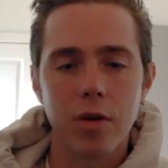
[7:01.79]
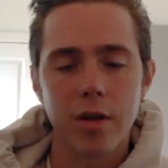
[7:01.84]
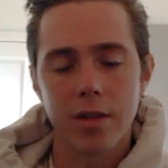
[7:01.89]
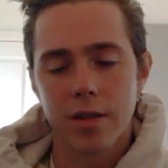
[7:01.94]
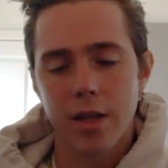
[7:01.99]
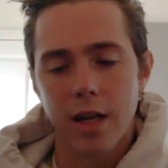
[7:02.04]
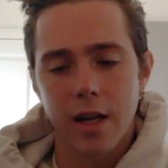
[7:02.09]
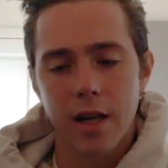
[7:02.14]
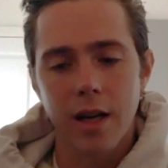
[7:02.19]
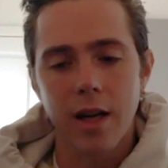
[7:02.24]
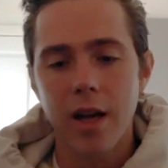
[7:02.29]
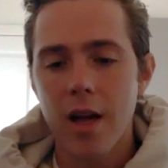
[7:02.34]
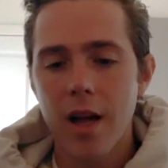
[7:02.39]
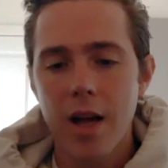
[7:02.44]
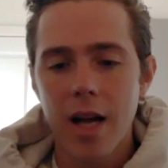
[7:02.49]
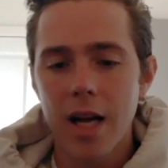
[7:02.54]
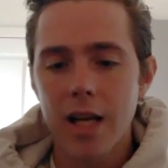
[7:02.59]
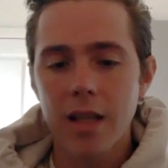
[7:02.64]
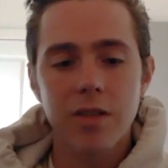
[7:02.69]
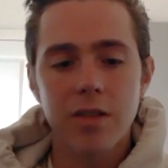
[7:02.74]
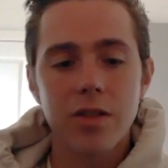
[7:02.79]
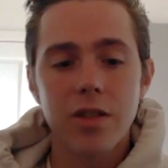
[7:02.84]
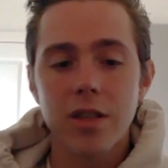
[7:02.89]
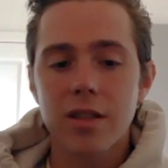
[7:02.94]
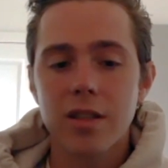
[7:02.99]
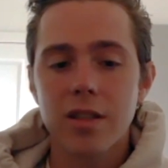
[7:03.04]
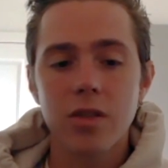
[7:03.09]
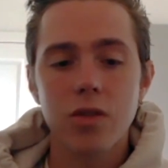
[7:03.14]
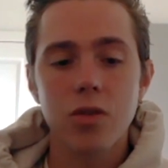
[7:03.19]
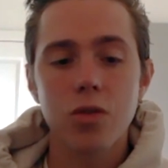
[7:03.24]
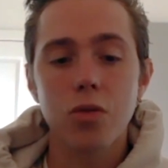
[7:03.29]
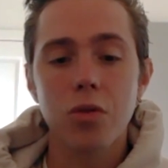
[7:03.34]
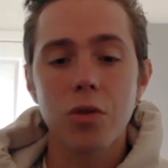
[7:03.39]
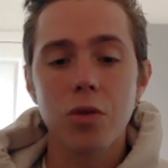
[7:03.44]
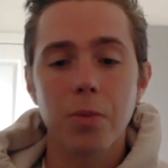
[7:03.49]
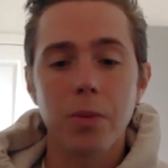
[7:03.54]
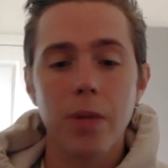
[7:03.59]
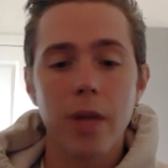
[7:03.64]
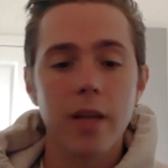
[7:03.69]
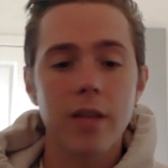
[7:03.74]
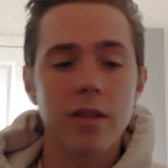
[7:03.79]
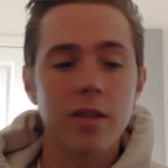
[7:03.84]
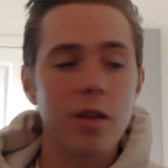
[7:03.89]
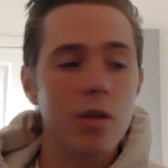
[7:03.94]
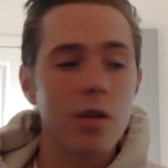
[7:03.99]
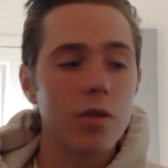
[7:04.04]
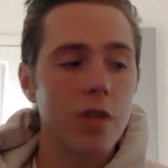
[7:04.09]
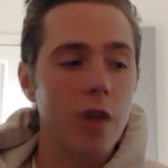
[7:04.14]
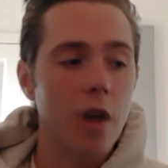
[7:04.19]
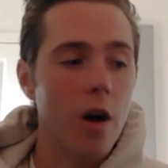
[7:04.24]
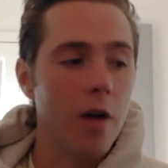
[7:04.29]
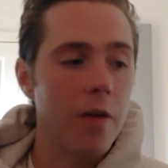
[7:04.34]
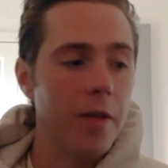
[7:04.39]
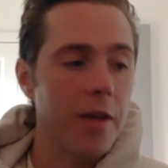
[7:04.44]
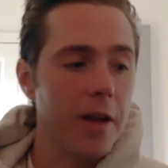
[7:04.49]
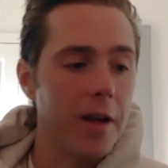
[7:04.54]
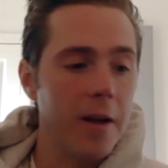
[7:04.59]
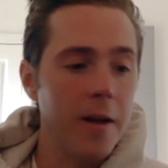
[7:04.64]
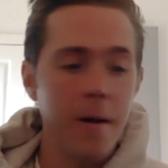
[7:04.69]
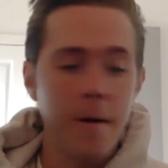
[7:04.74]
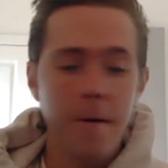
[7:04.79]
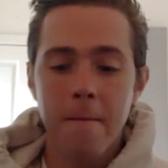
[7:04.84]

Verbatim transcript: 'Cause like, it's just as cool to play a slow song that,